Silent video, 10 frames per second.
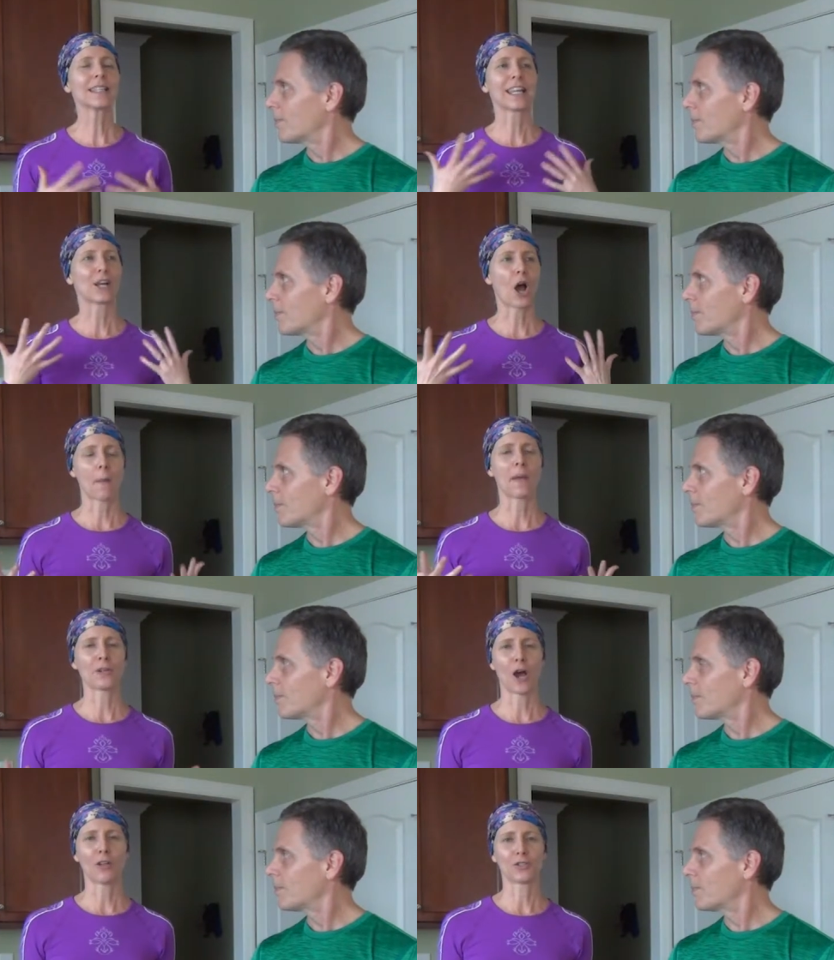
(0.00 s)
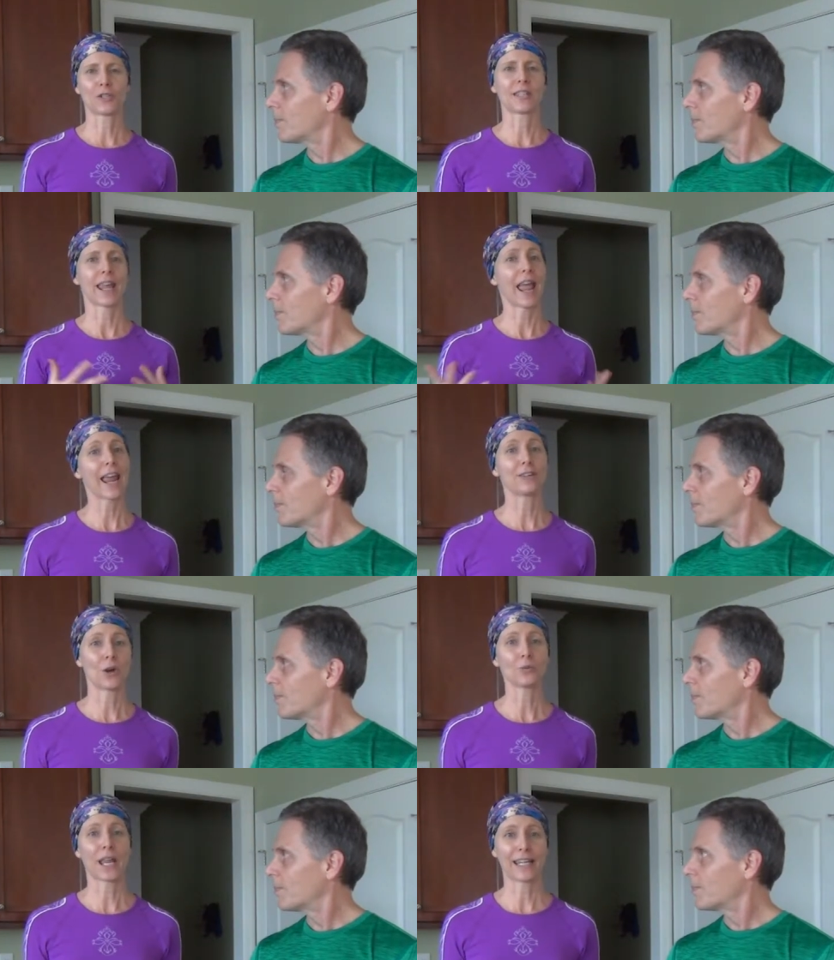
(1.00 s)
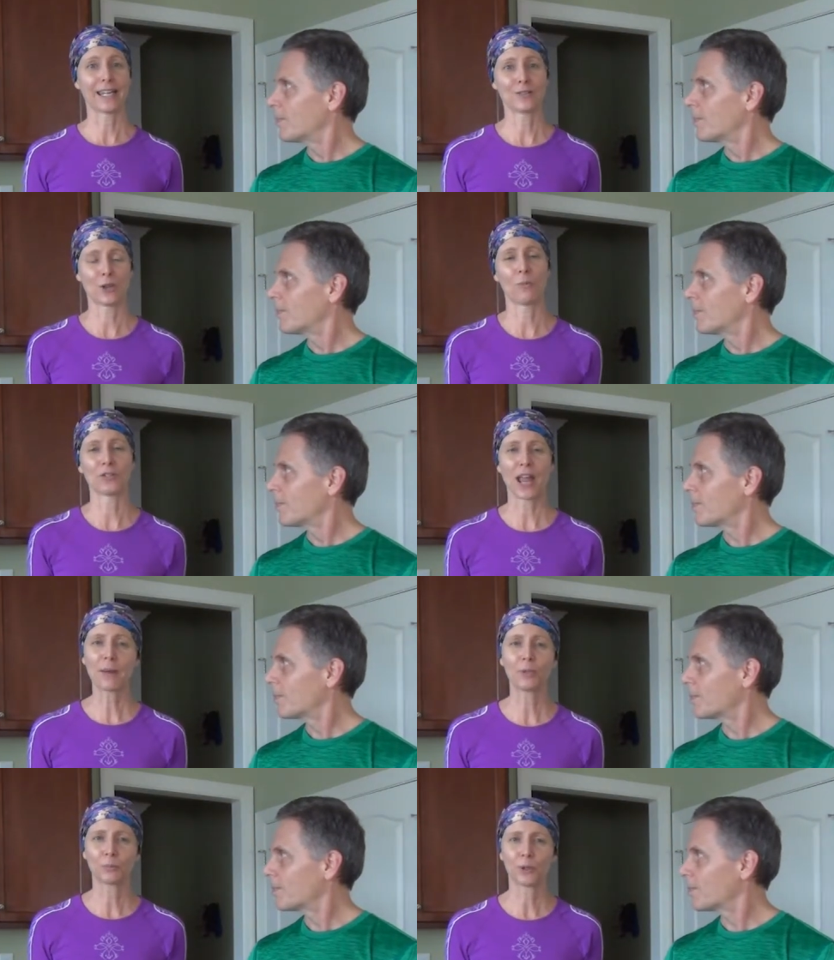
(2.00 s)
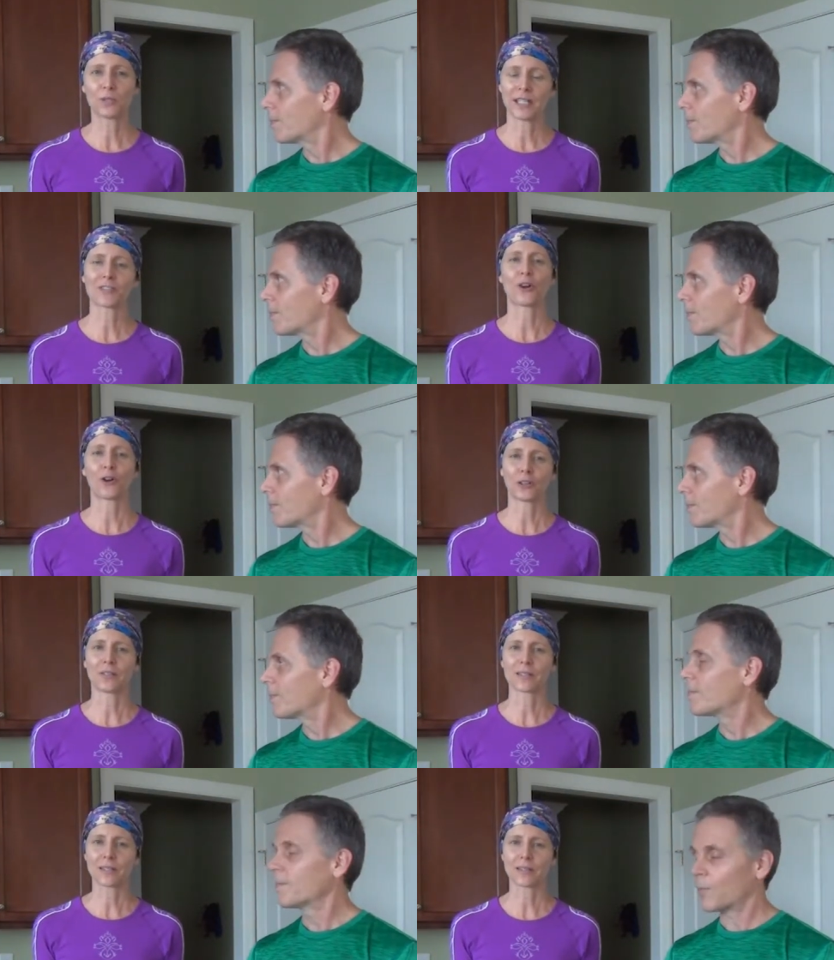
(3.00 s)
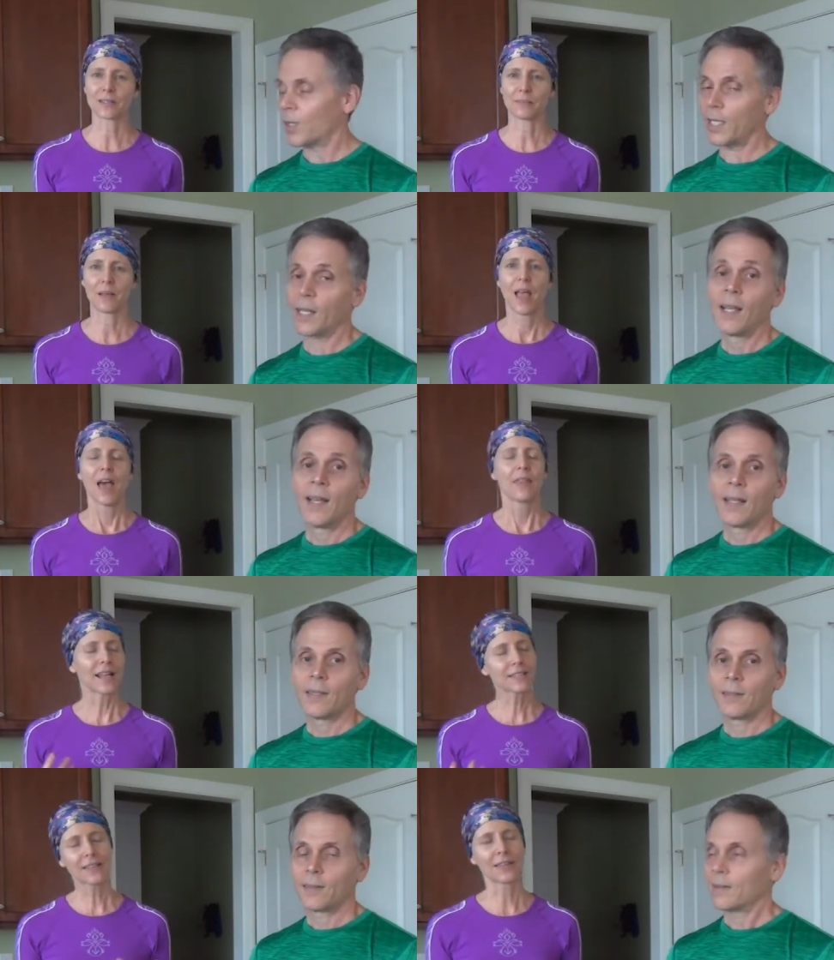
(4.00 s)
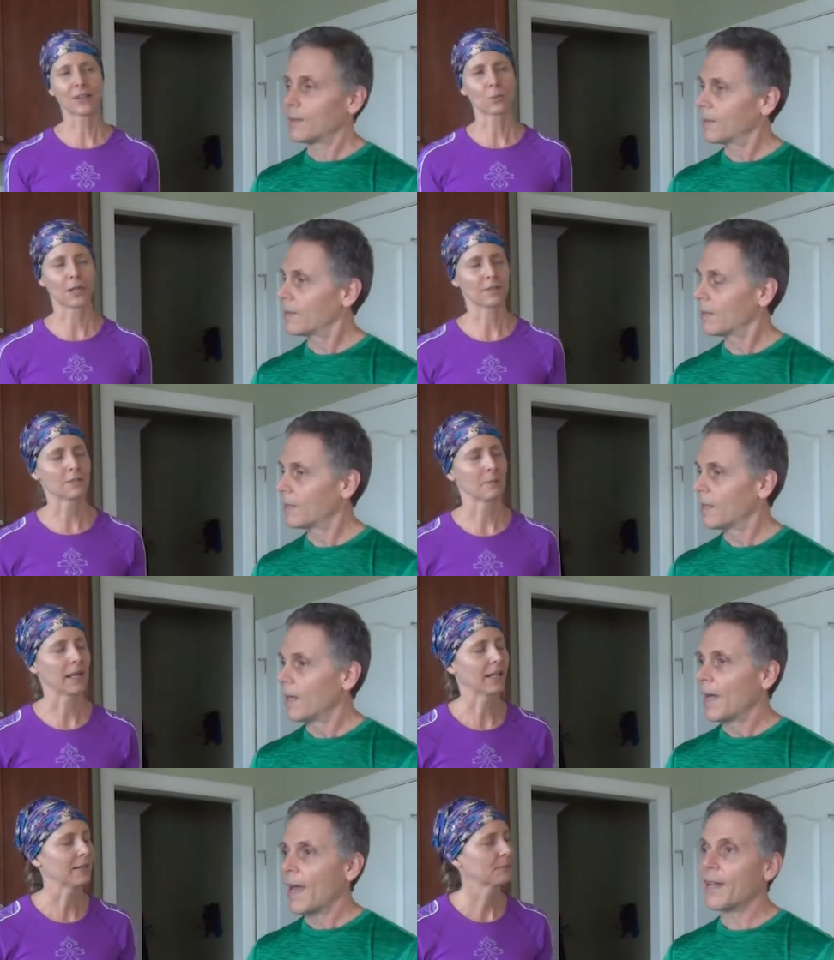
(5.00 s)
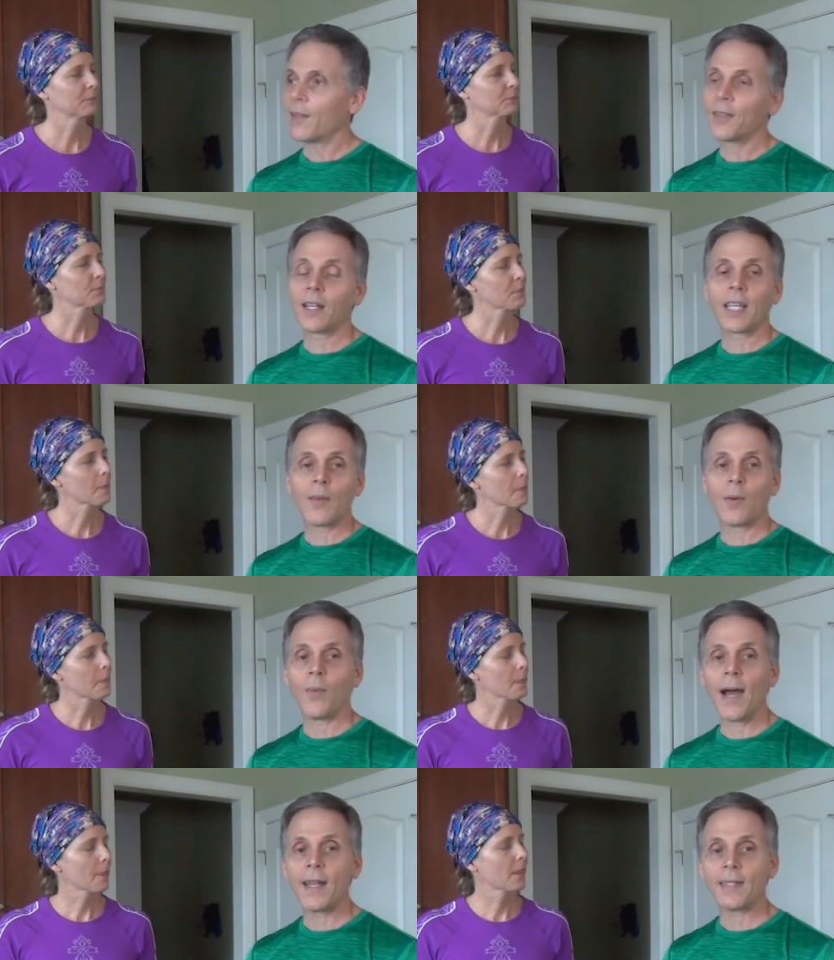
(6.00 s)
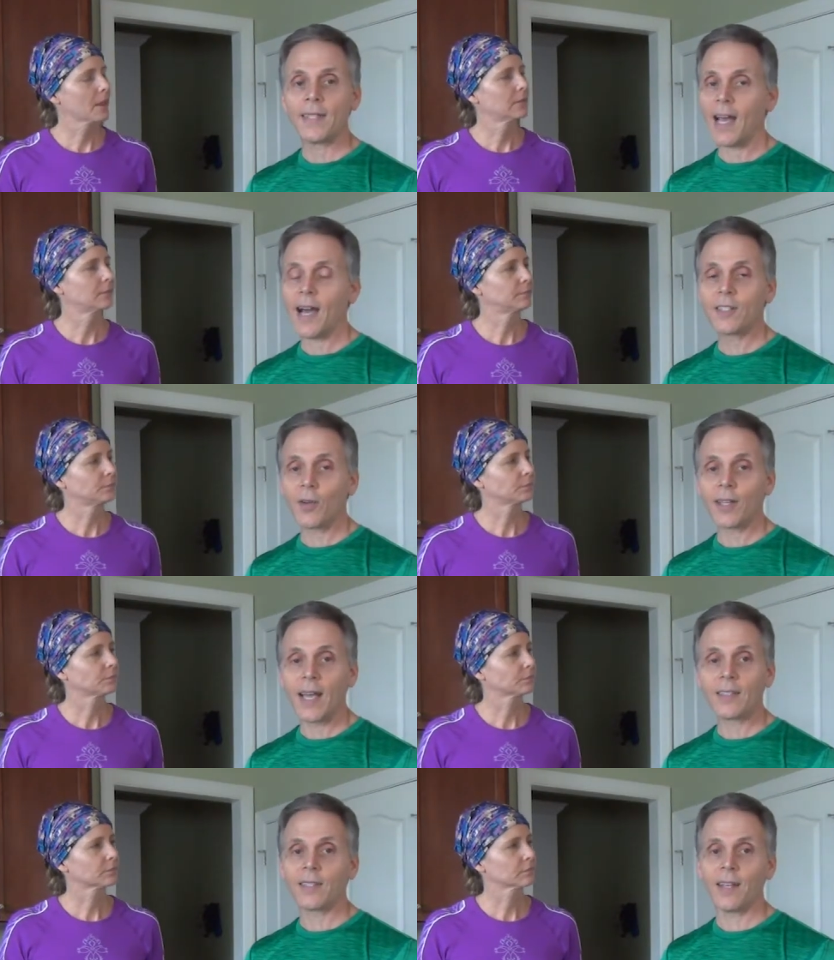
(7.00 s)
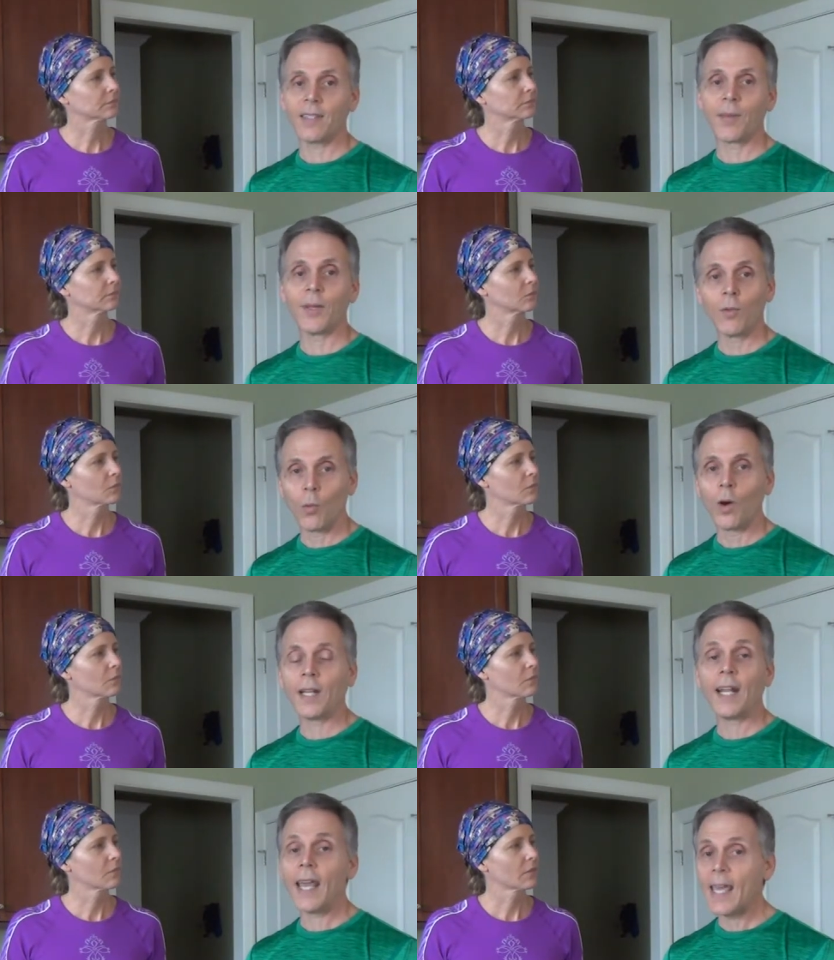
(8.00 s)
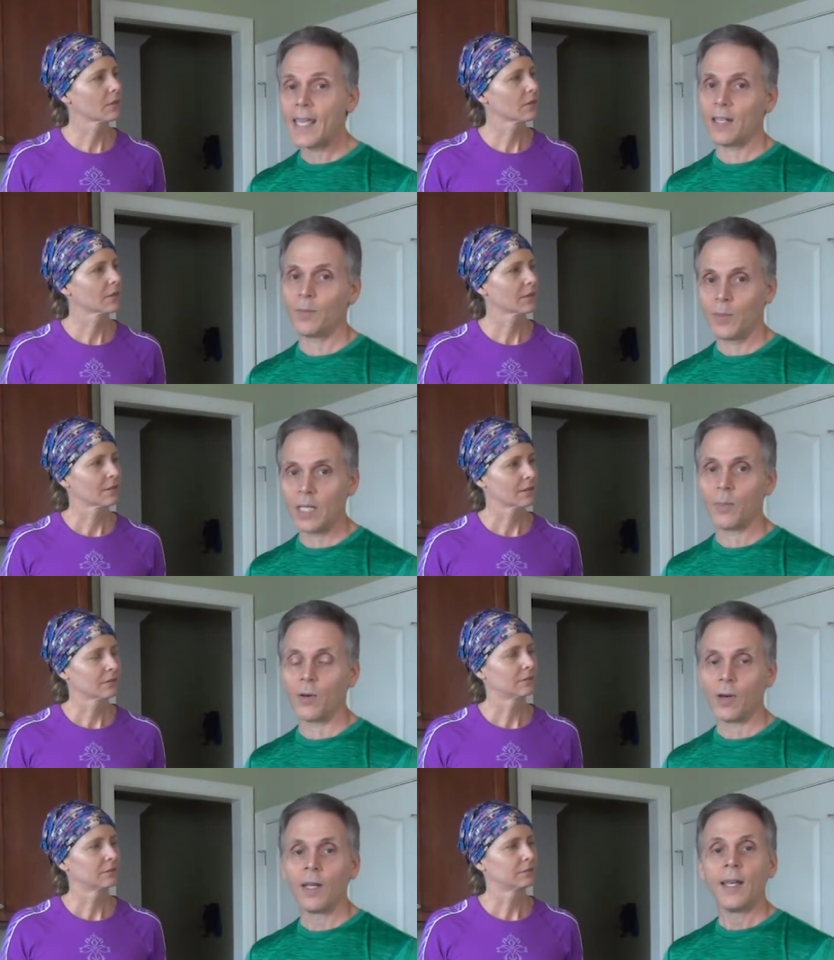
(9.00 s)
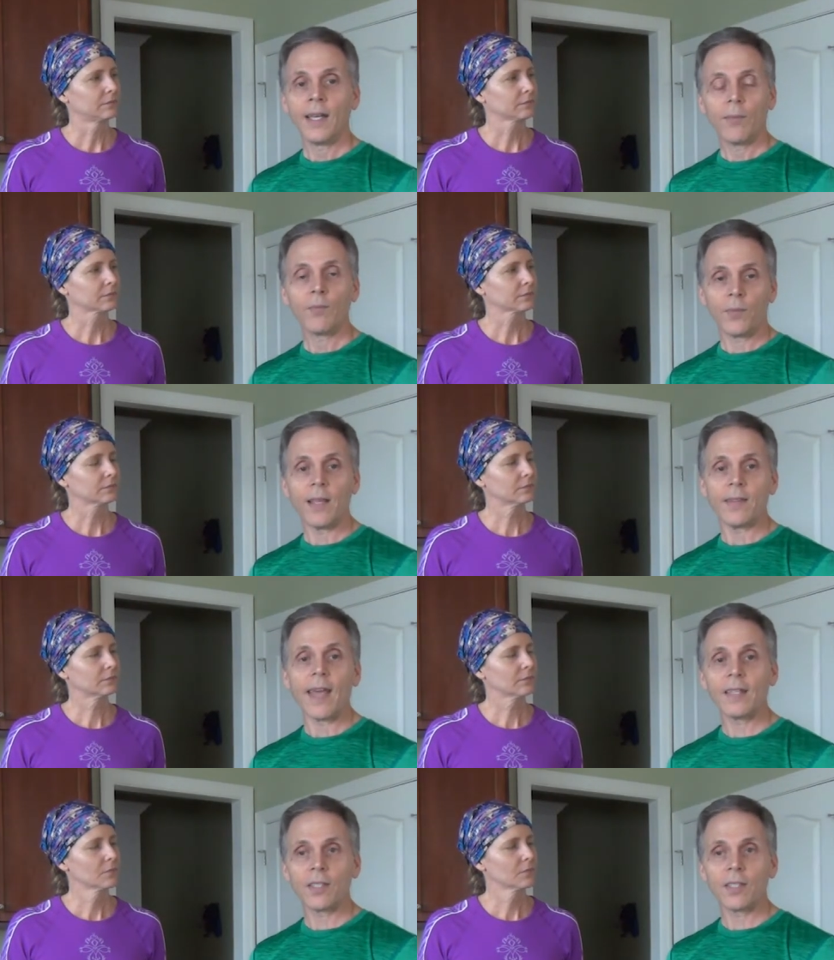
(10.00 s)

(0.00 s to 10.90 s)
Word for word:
Speaker 1: isn't it common knowledge to say hey don't take in so much animal protein it's hard on the system right. that's the thing that's weird for me
Speaker 2: and the other thing to keep in mind is the odds are against us i mean one in eight people they, they